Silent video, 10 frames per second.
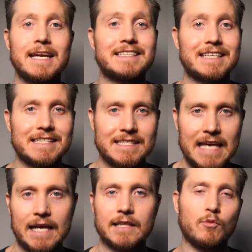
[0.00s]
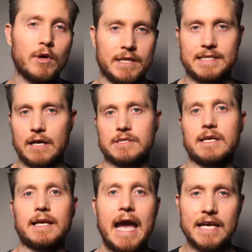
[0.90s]
It's exactly what it sounds
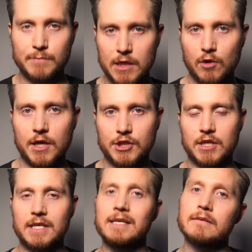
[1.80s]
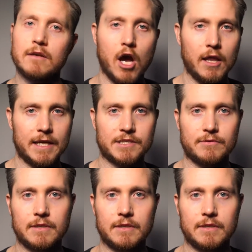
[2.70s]
like. Ask me a question, I'll answer